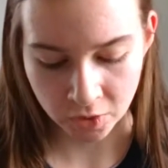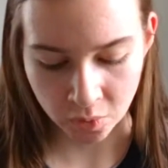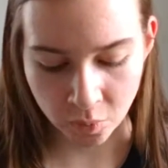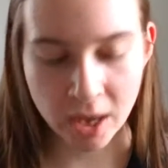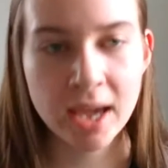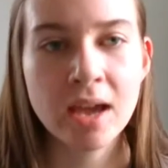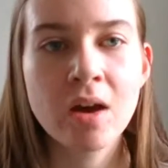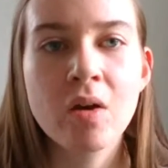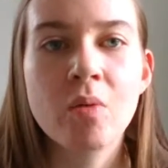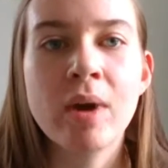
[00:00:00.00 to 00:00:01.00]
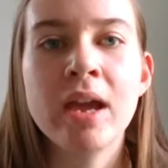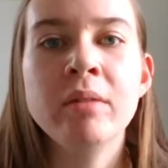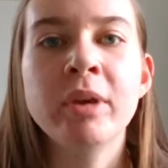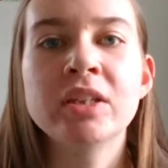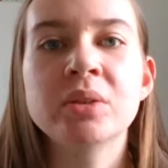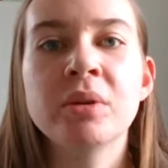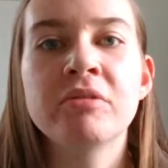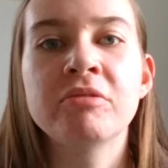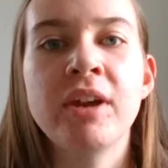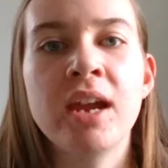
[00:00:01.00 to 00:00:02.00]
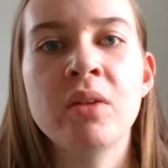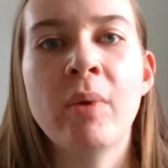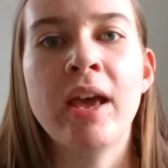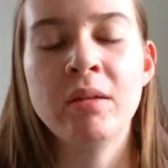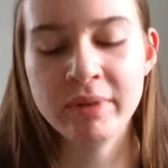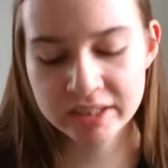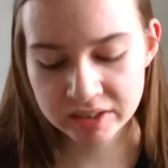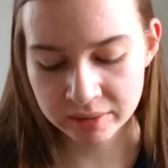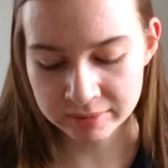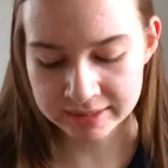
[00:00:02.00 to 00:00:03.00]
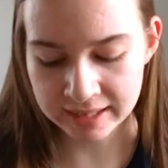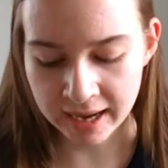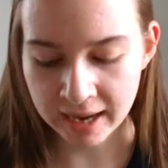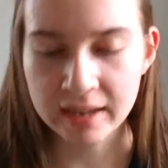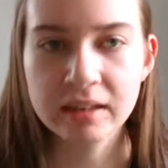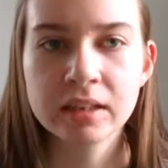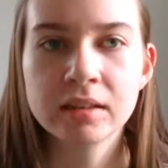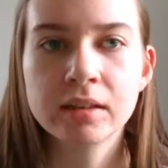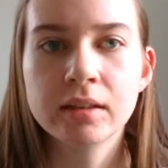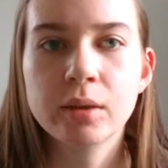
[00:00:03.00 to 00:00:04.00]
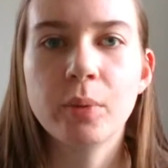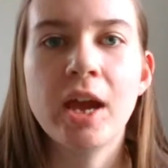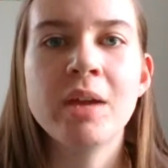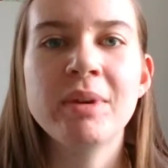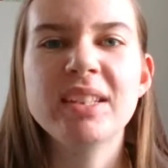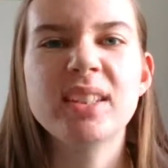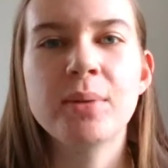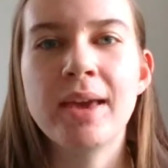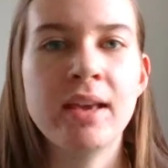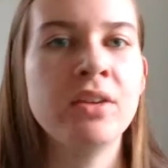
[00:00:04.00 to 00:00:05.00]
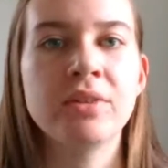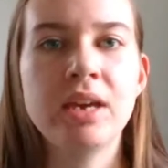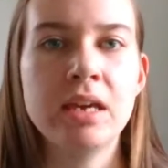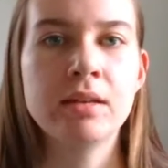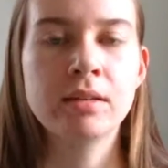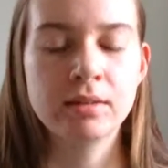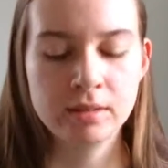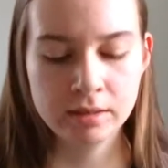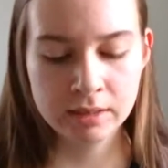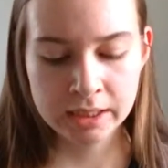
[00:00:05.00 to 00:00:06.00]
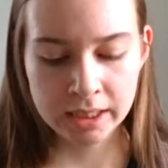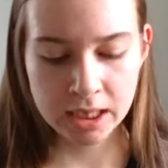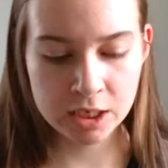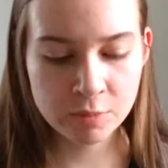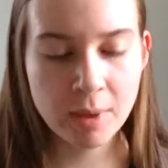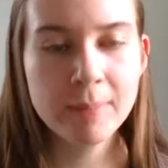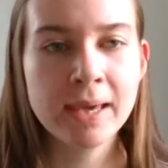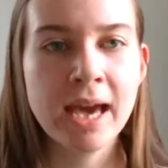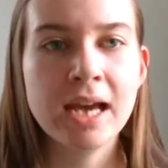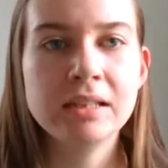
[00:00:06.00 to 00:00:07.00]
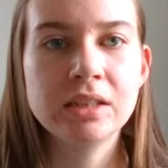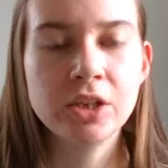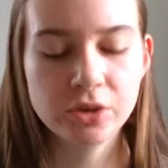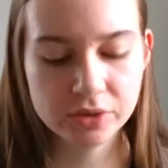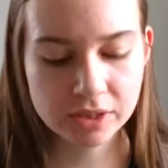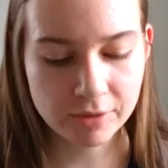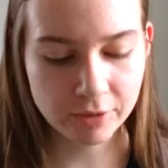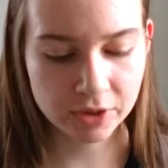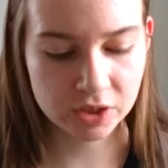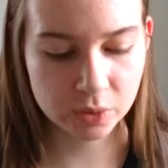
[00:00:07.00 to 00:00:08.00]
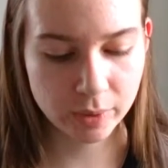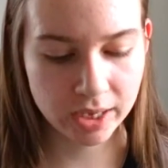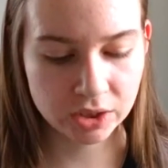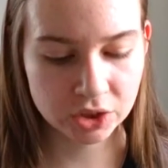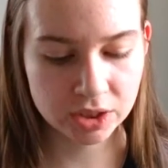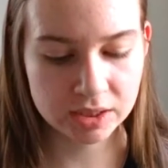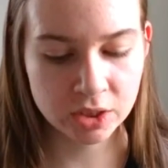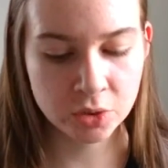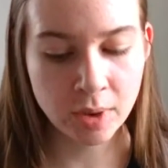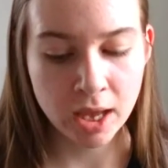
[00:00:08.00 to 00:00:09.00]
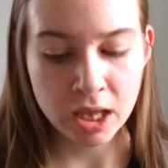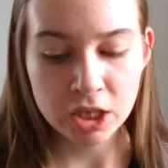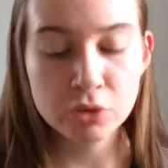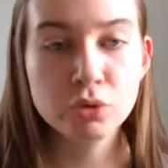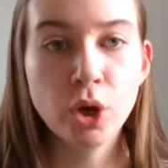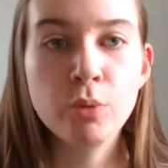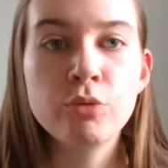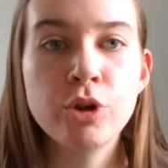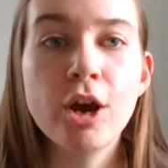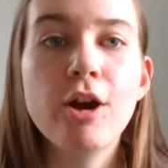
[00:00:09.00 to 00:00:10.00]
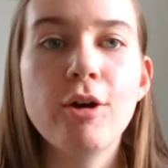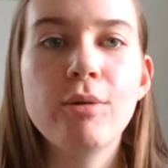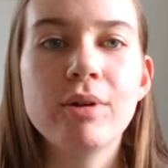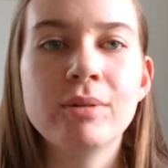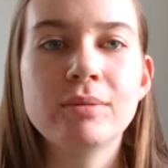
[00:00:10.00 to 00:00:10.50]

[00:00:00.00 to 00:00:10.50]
Why am I so afraid? Why am I so sad? Why am I so angry? And you may be asking yourself all these questions, and you don't know